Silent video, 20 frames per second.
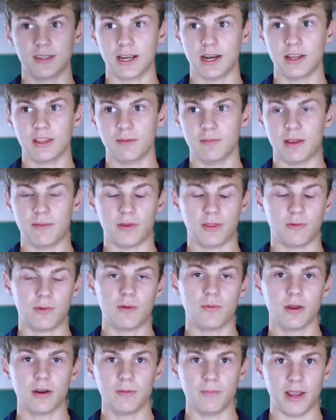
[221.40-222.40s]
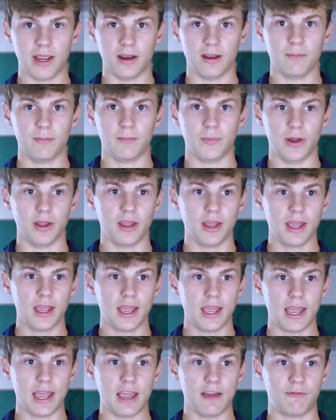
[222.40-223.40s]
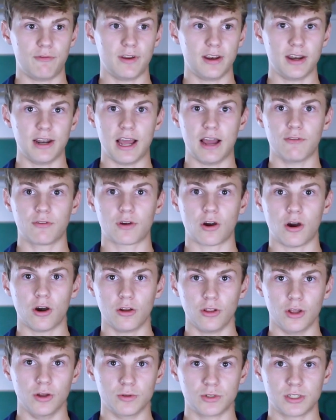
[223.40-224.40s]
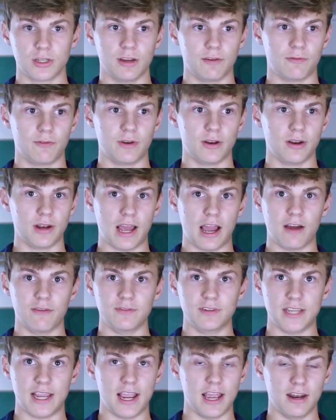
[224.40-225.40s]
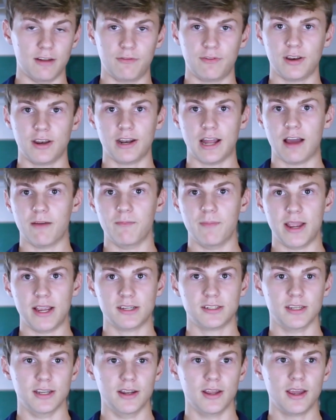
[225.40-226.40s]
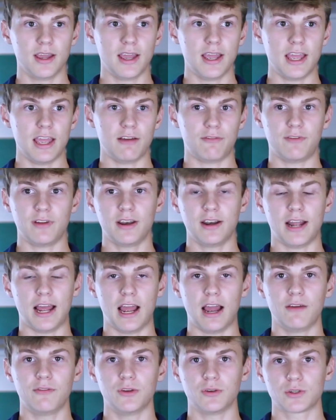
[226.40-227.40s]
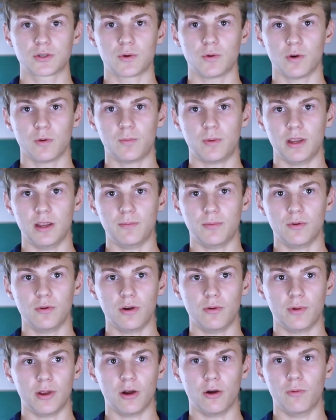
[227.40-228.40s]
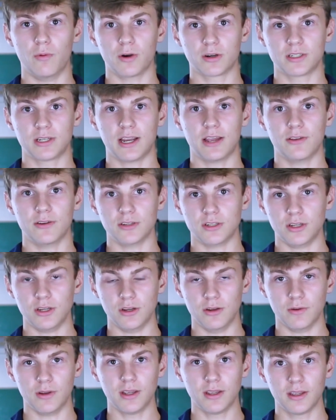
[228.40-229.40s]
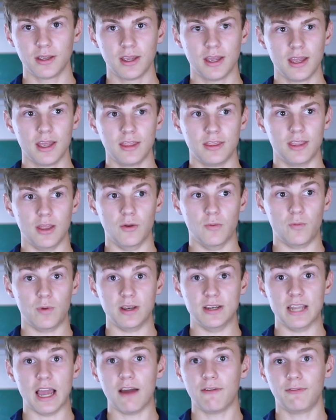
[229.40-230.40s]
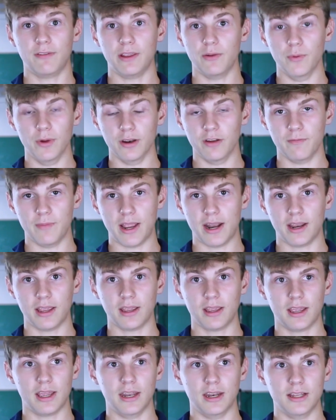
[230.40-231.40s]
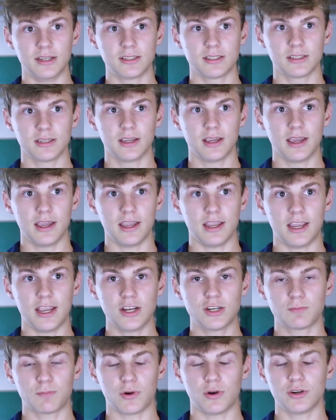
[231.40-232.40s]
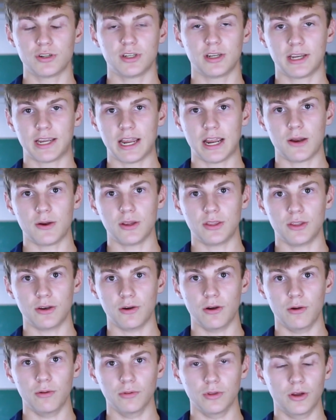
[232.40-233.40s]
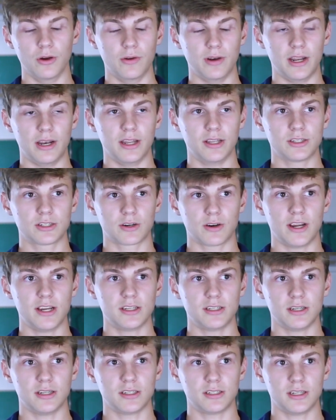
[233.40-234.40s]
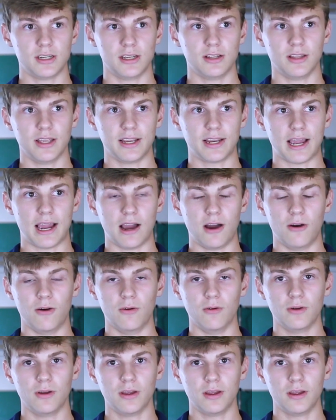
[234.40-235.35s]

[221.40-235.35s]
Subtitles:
there, then maybe we wouldn't have made it. But if we didn't have Carlos, if we didn't have Dan, if we didn't have Mason, if we didn't have those core people and we all worked together as a unit, then we definitely wouldn't have made it. And each person carried their own load, and it's crazy to see like how